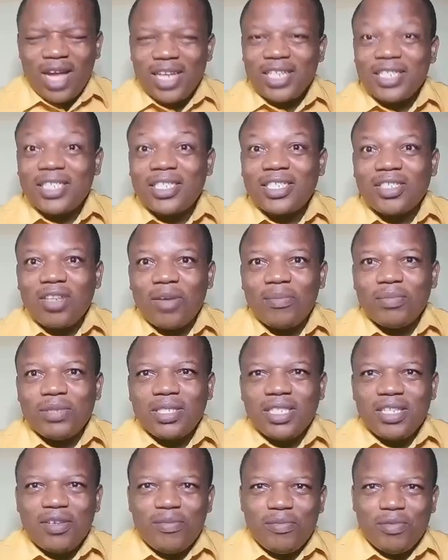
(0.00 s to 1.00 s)
why
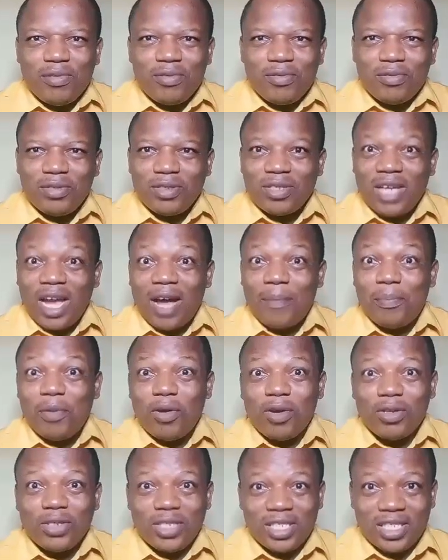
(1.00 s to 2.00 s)
some Tinubu's
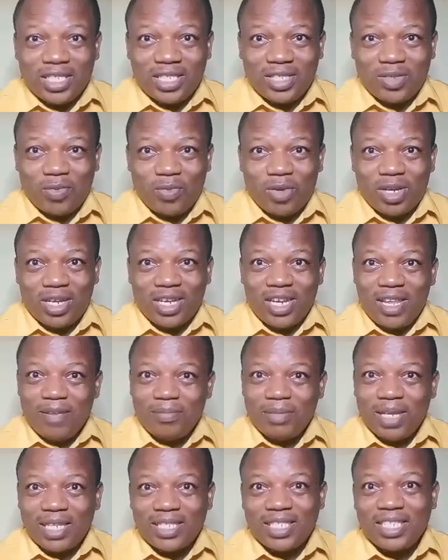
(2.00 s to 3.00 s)
apologists will
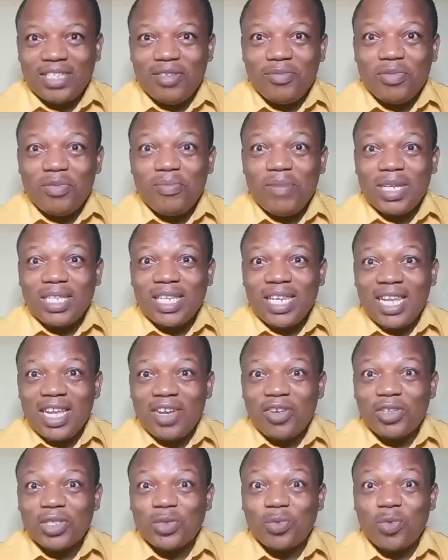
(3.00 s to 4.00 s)
claim that Tinubu made
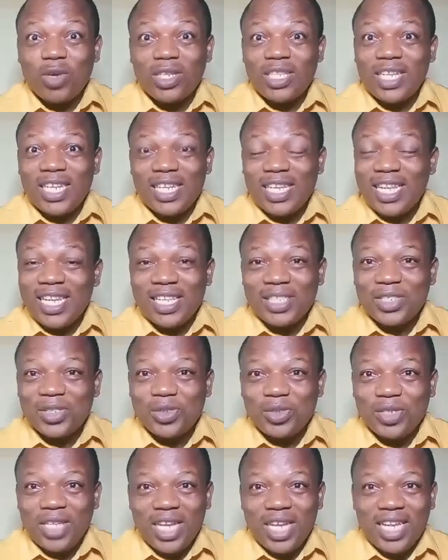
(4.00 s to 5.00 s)
Lagos what it is
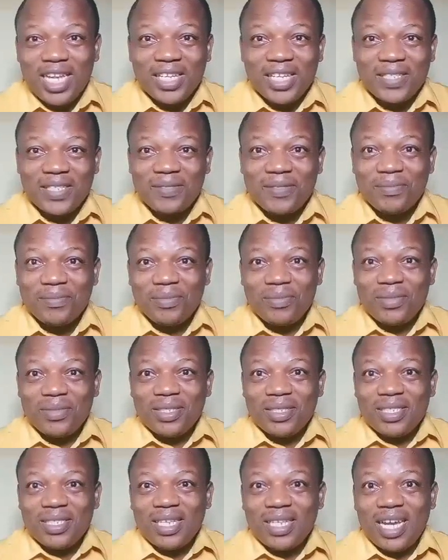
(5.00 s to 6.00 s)
today
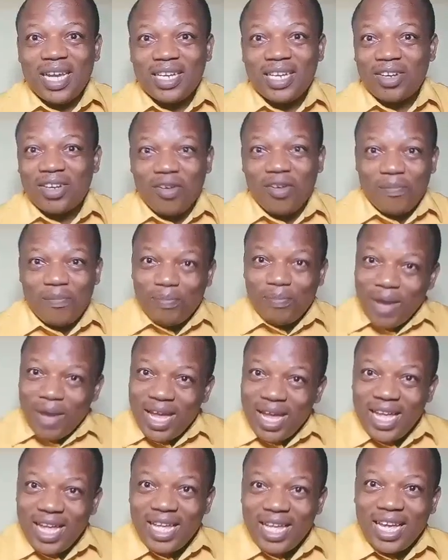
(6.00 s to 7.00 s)
and
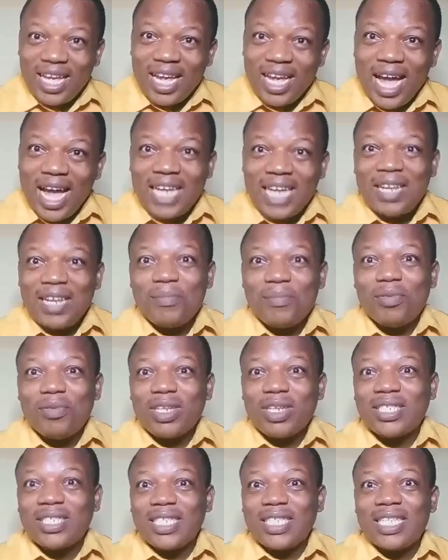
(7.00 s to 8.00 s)
compare
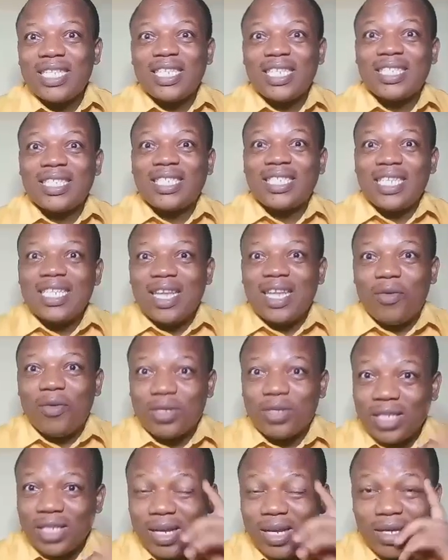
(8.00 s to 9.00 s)
Anambra State, a state that
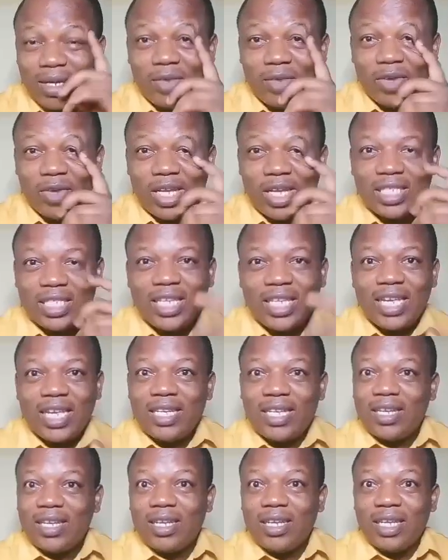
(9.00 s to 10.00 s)
was uh,
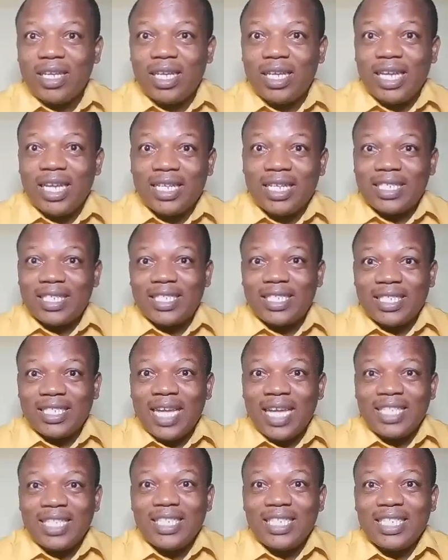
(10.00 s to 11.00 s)
created in
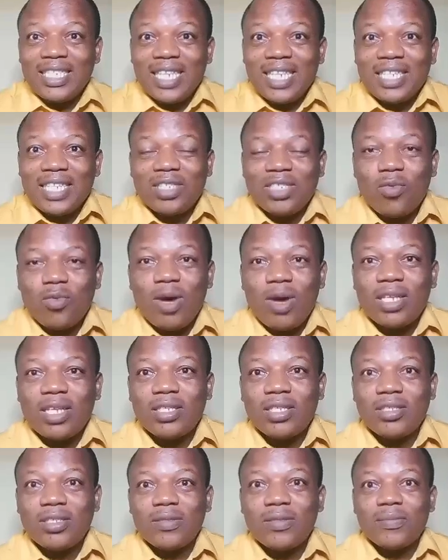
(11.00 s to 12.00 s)
1991,